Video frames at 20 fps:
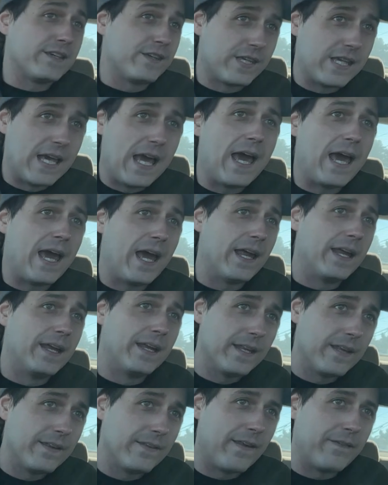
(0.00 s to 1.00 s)
sad
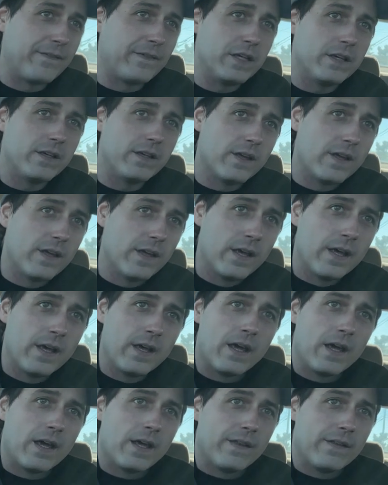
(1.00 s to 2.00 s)
that. Oh
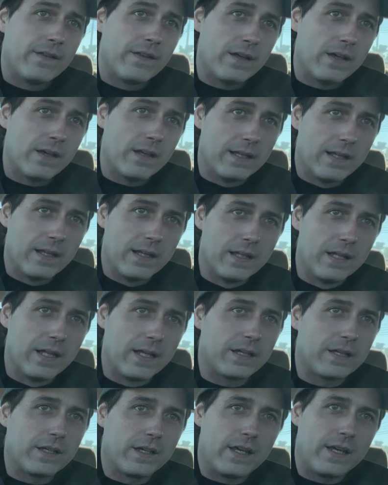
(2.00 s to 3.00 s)
God, yeah.
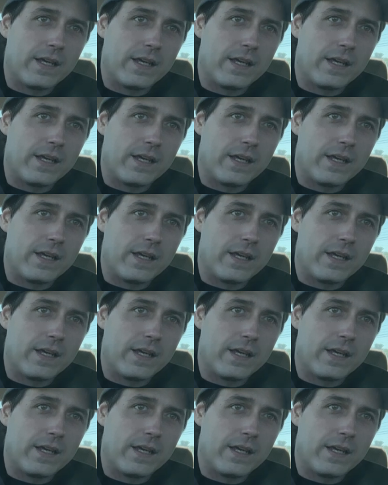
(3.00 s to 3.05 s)
Like